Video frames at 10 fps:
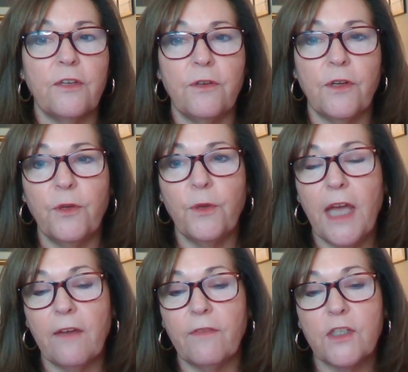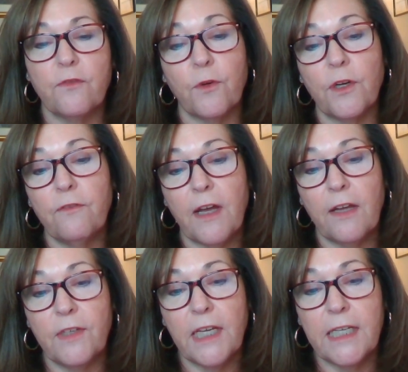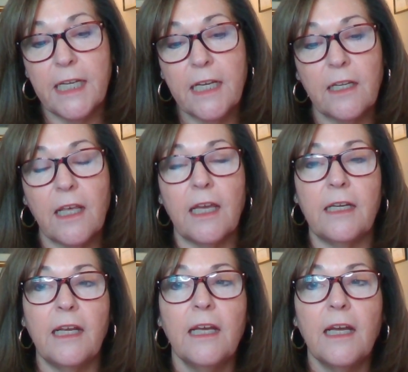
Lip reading: you have this 45-day deadline.